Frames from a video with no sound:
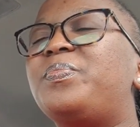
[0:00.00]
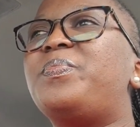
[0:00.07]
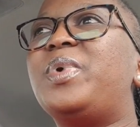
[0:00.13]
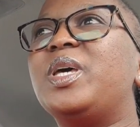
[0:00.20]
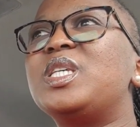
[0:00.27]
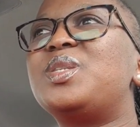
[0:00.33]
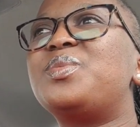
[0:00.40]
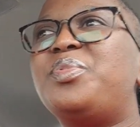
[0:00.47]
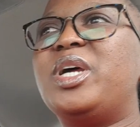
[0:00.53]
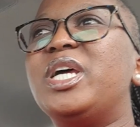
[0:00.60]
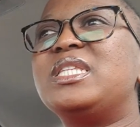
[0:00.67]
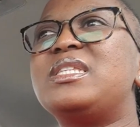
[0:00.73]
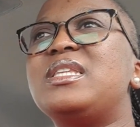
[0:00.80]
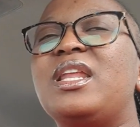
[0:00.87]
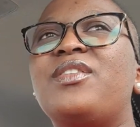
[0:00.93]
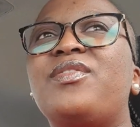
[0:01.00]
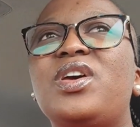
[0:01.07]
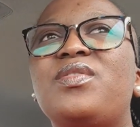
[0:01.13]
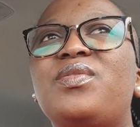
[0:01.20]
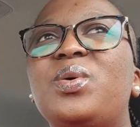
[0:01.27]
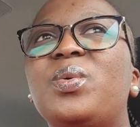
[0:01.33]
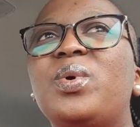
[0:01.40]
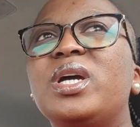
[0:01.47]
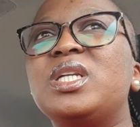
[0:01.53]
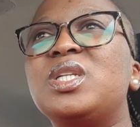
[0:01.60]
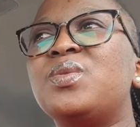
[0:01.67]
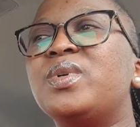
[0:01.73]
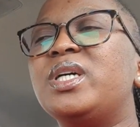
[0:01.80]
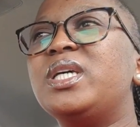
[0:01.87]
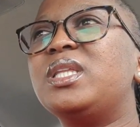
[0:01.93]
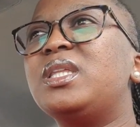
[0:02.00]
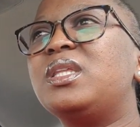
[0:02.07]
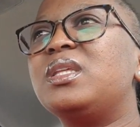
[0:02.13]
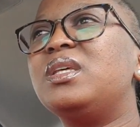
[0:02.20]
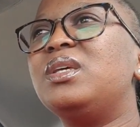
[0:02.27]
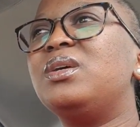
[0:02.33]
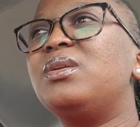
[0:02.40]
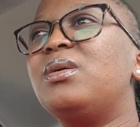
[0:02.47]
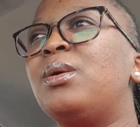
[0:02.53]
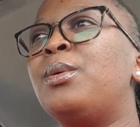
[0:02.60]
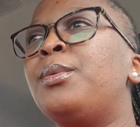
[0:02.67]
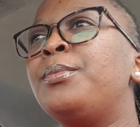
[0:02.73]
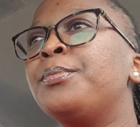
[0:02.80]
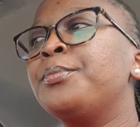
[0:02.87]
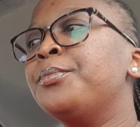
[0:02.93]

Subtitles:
best brands that I've ever worked with, you know.